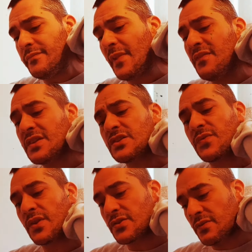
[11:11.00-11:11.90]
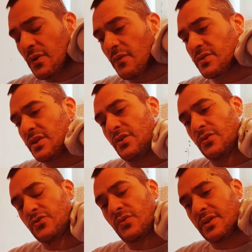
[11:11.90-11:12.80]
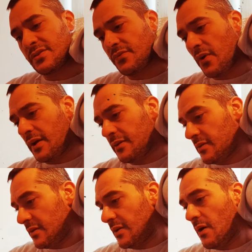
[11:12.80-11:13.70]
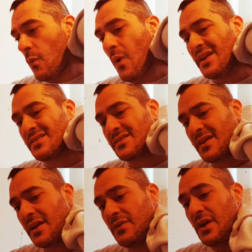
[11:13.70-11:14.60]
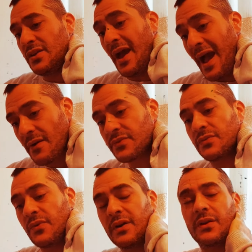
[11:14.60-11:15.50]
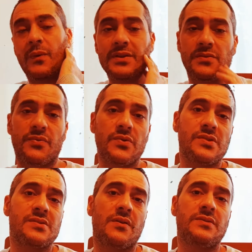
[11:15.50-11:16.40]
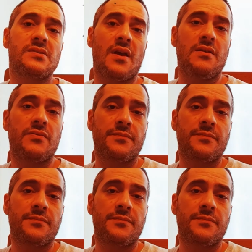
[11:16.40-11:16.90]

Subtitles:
and this is for those of you obviously who are struggling to find, you know, a way to save. You have to find a way to force yourself to save.